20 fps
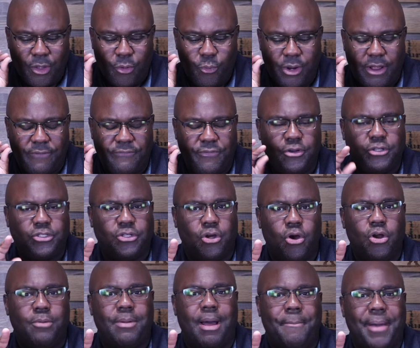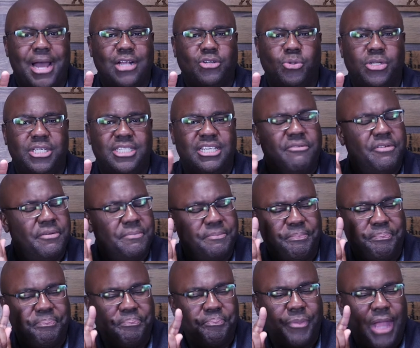when I first heard about batch 27,
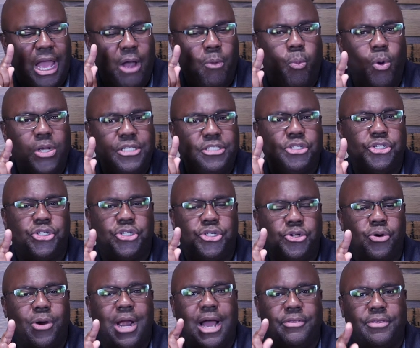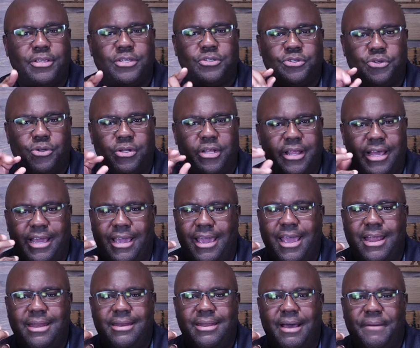I wasn't sure how this was gonna like
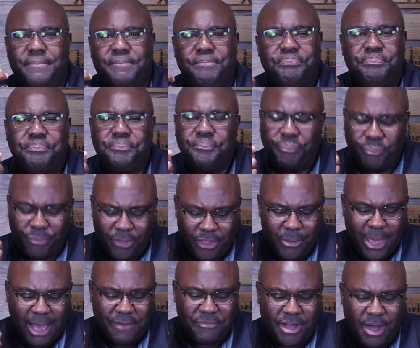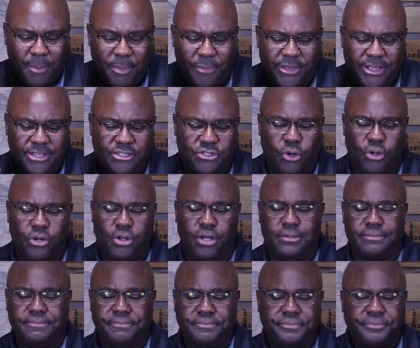end up. You have a couple things going
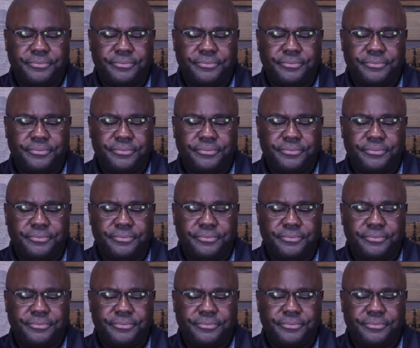on.